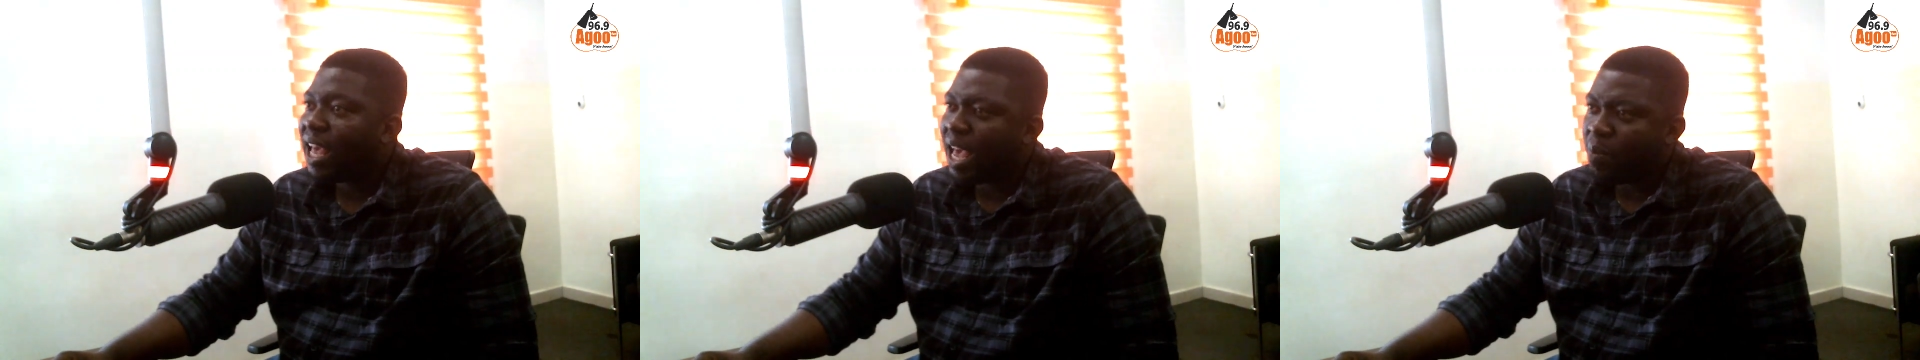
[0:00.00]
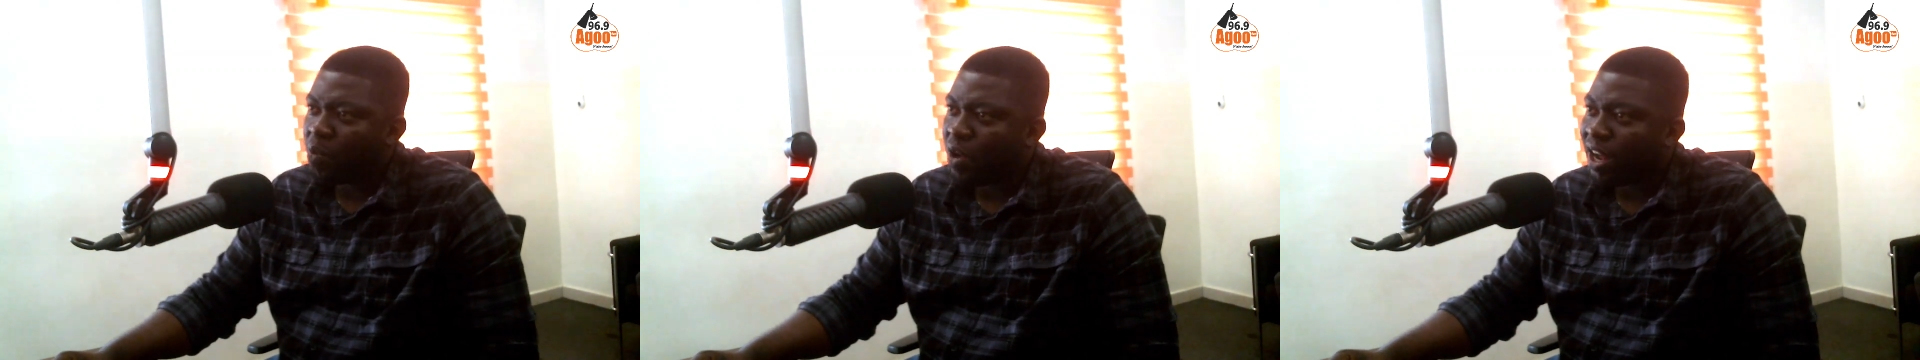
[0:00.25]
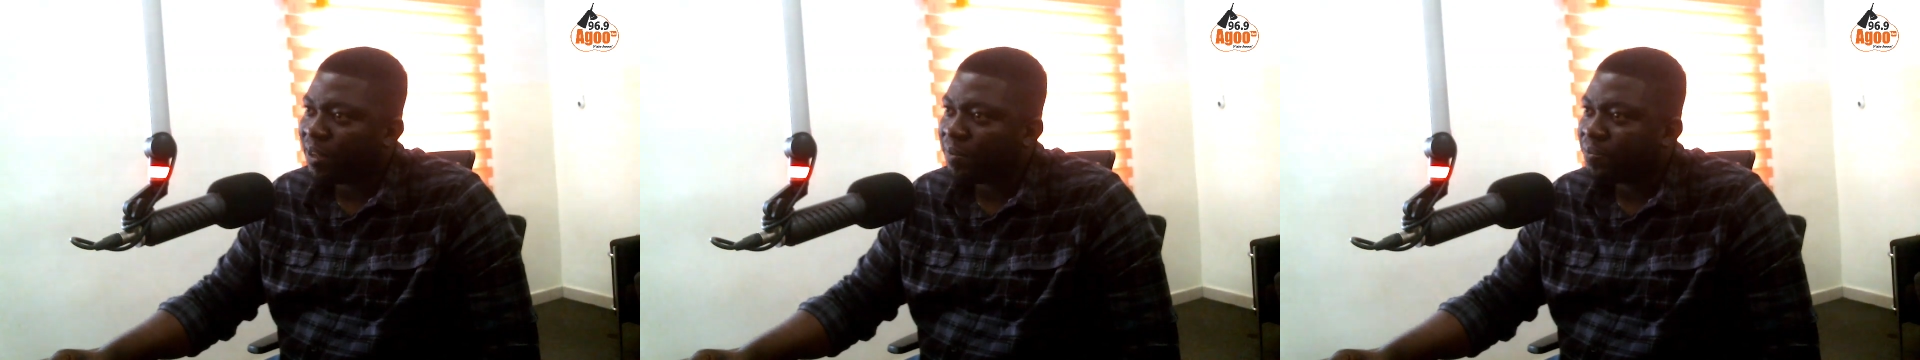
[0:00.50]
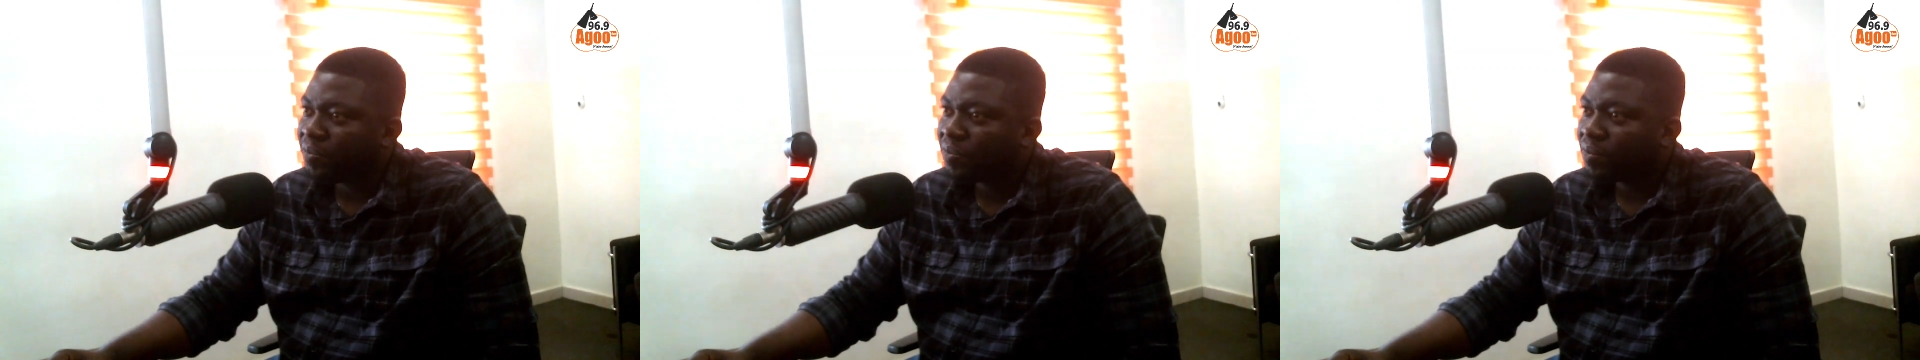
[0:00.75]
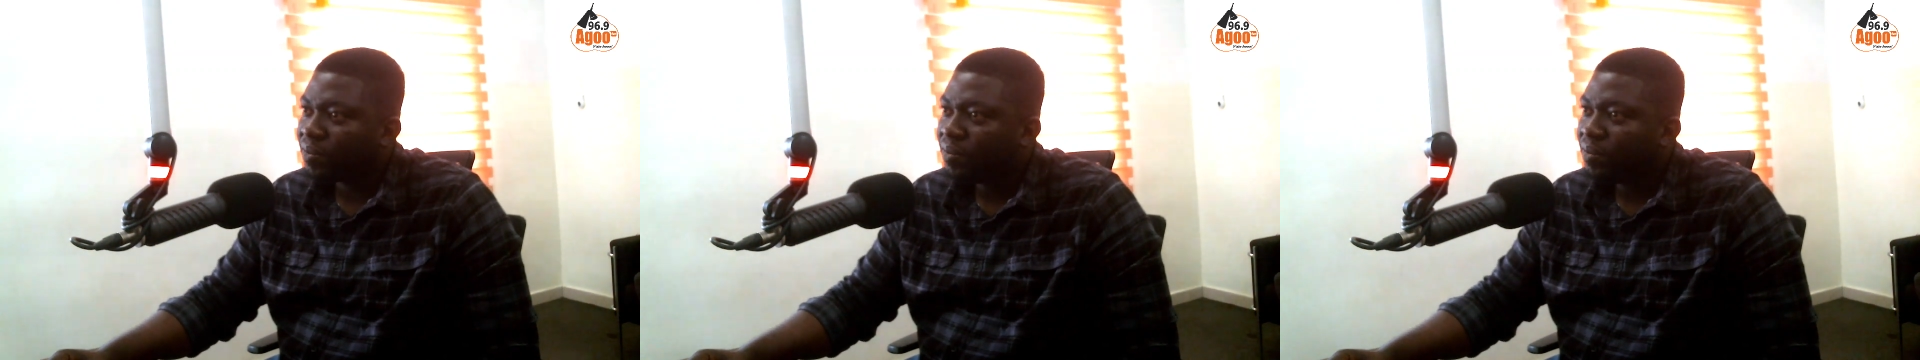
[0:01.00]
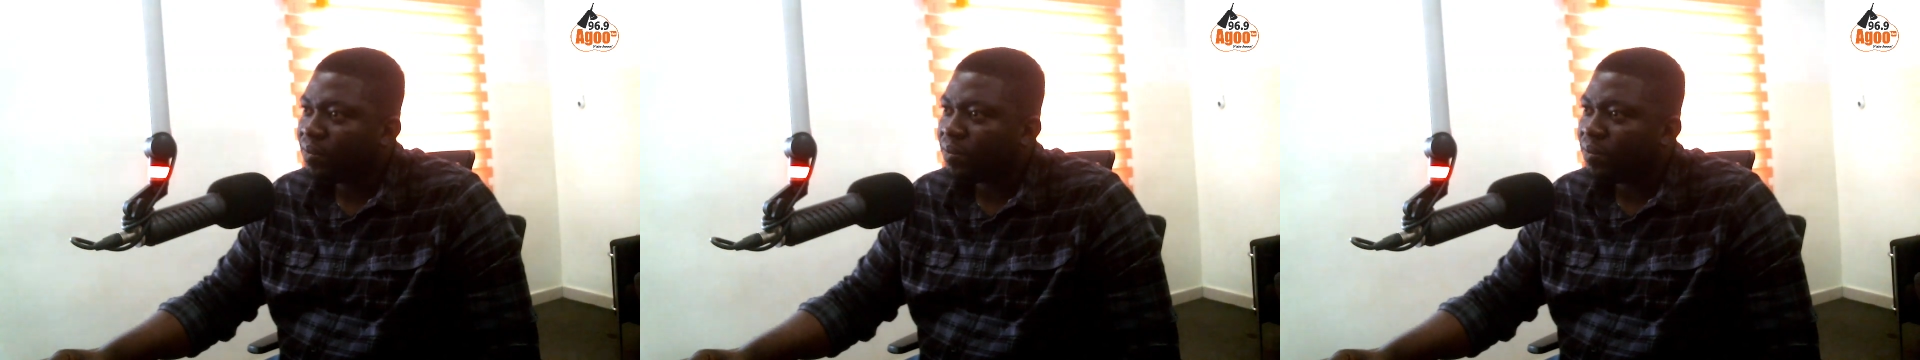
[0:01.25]
Emwa.
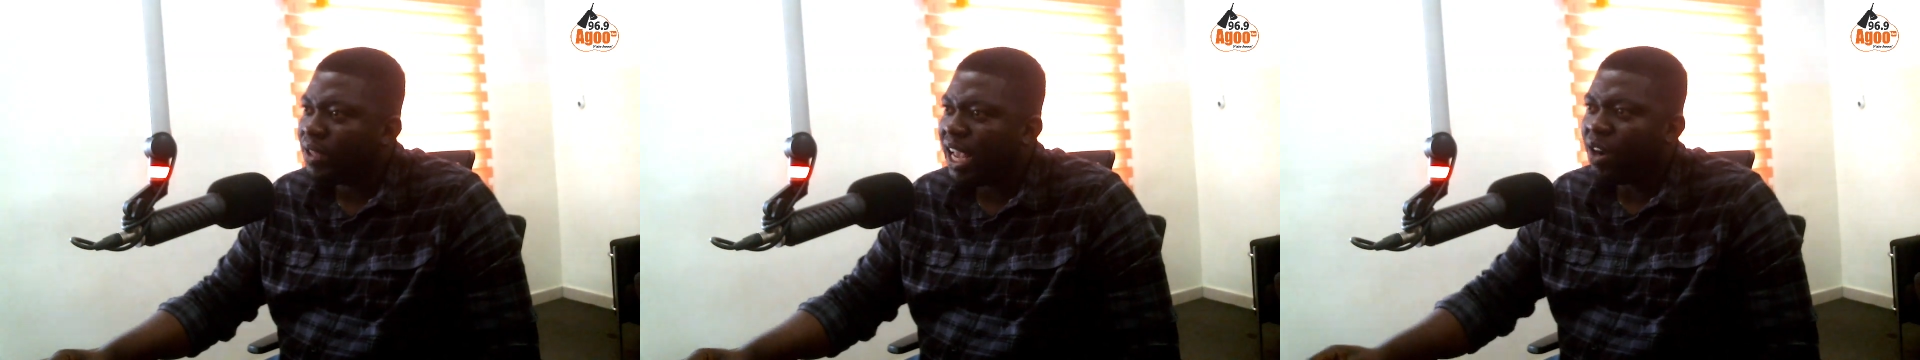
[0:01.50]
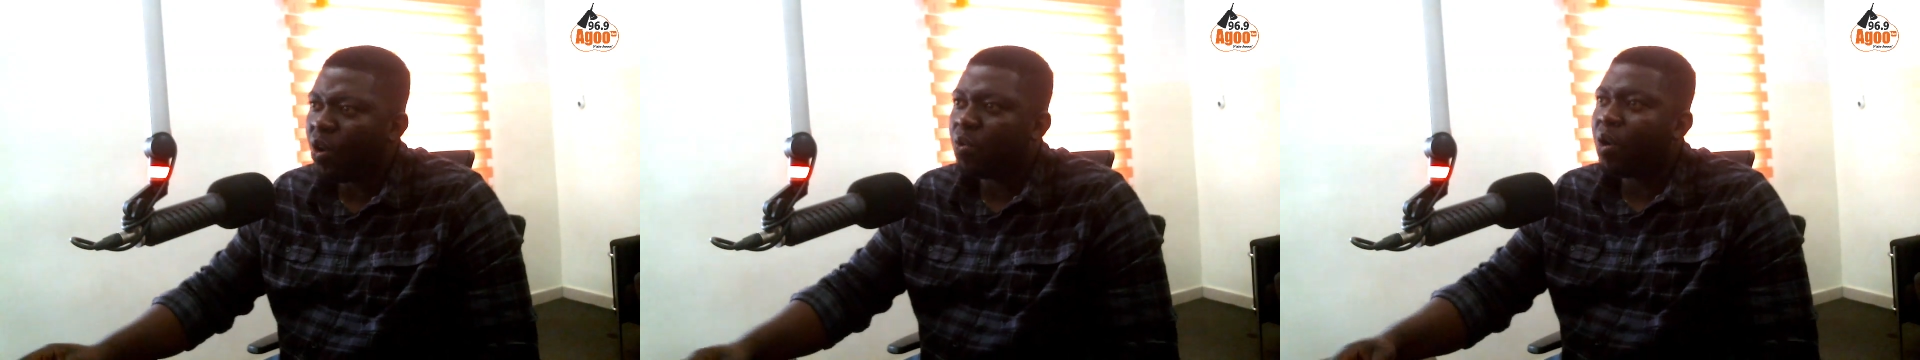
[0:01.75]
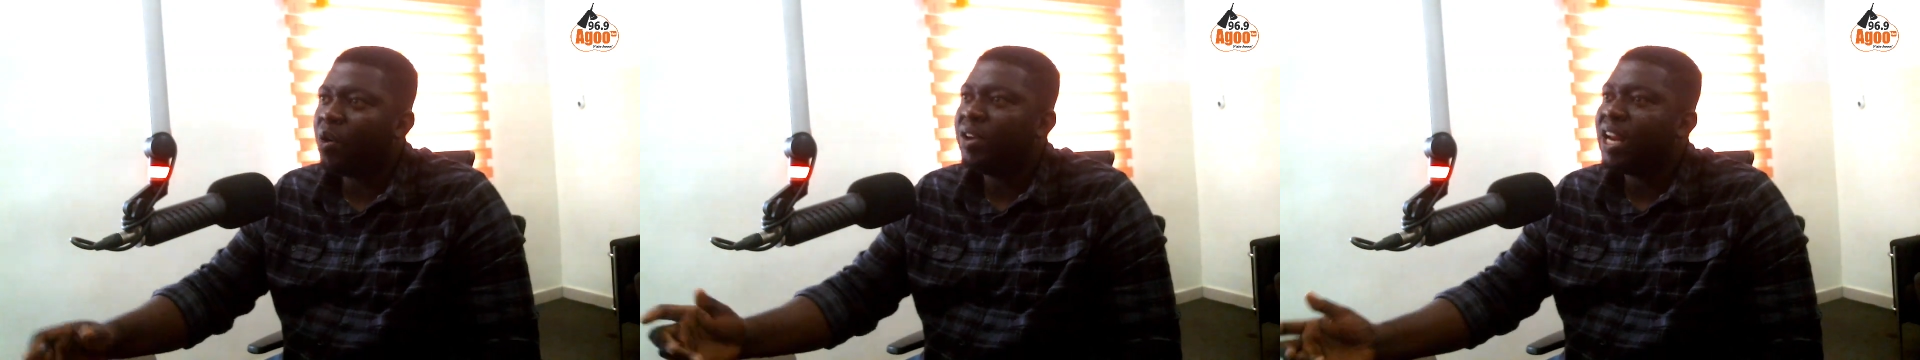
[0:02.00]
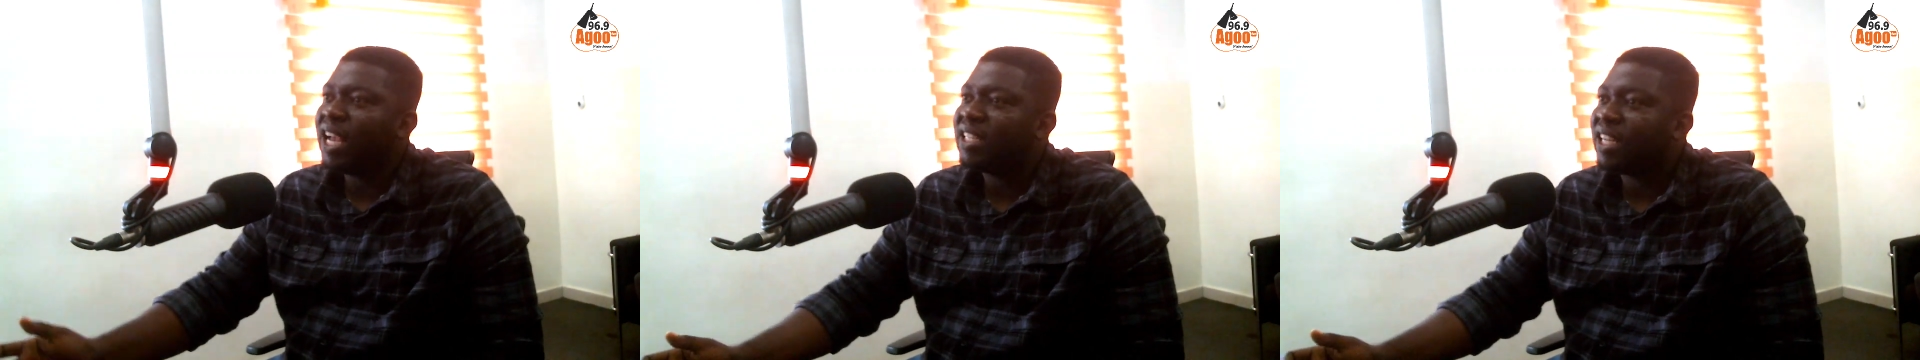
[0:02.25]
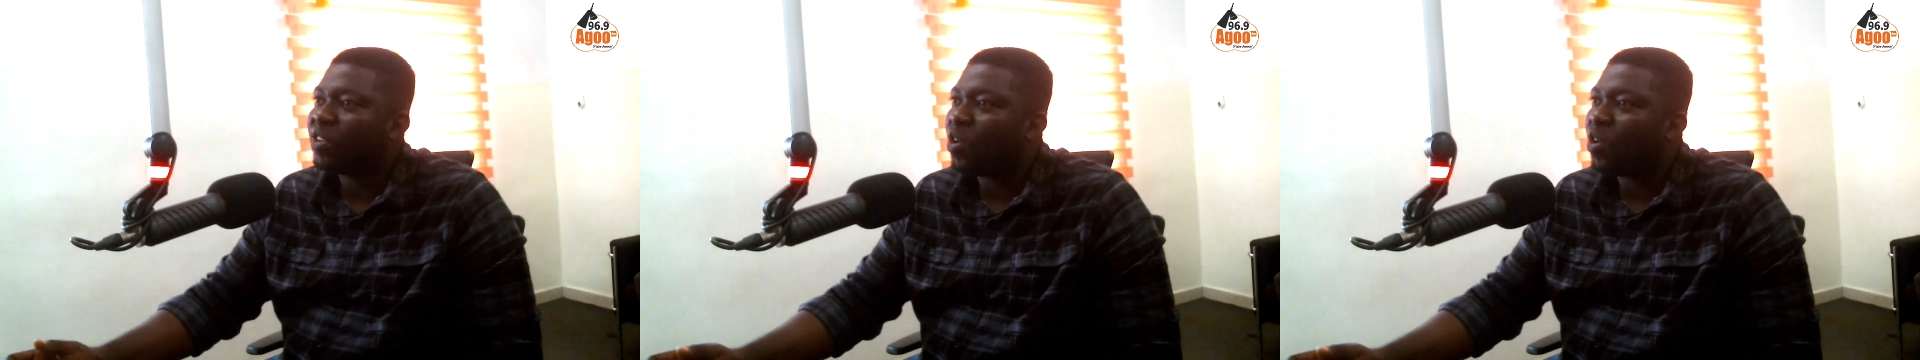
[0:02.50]
And no call United,